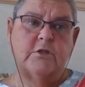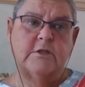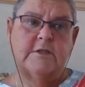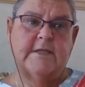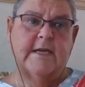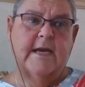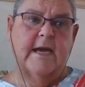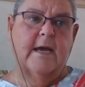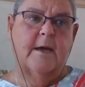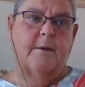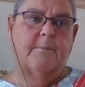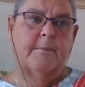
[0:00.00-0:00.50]

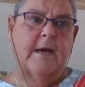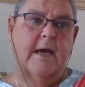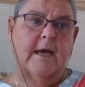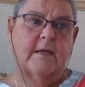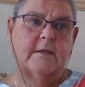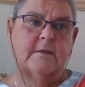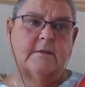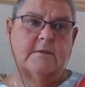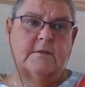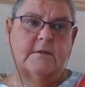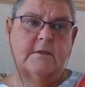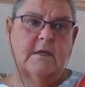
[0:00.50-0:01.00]
personal
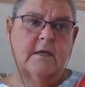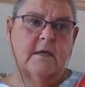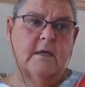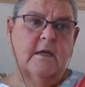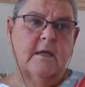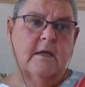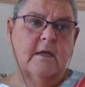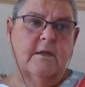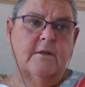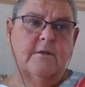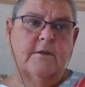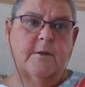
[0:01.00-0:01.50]
time,
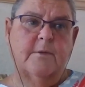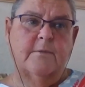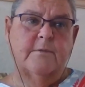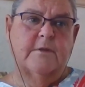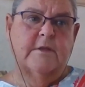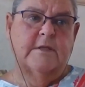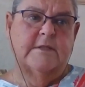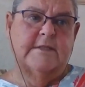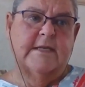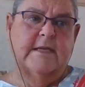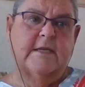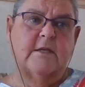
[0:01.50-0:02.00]
and
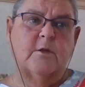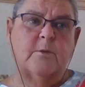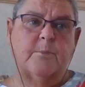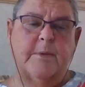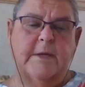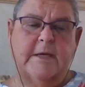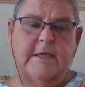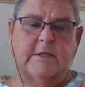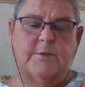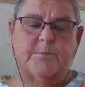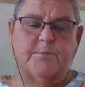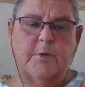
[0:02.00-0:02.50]
the
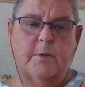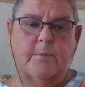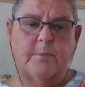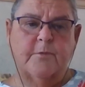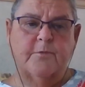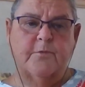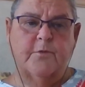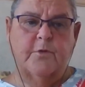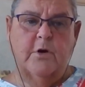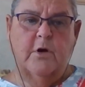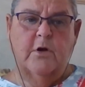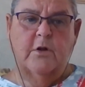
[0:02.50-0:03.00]
single
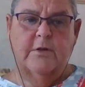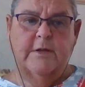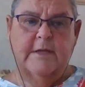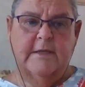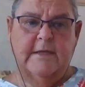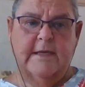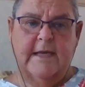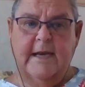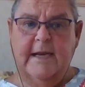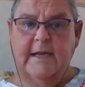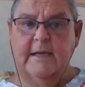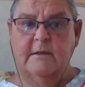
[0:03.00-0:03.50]
biggest problem for
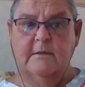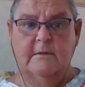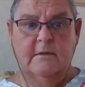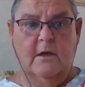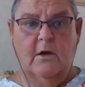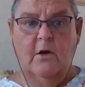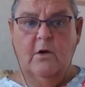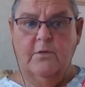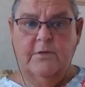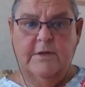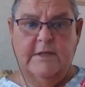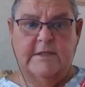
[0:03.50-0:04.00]

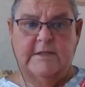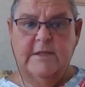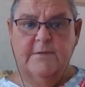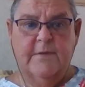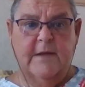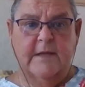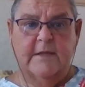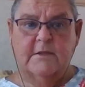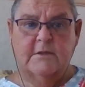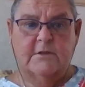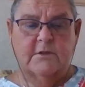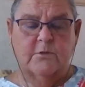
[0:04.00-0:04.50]
getting all
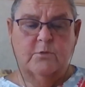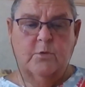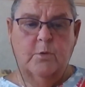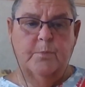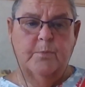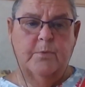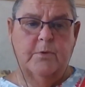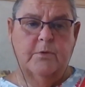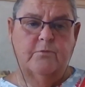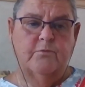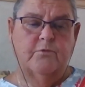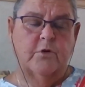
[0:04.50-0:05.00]
these
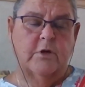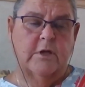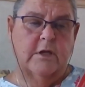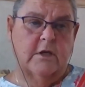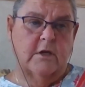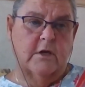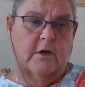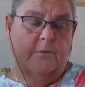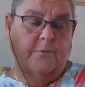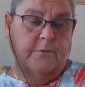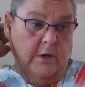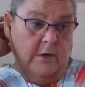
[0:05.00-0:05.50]
events up and
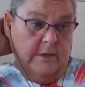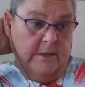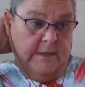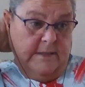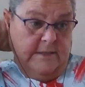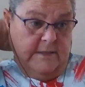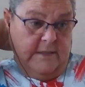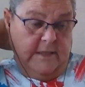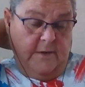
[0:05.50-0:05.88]
running and off the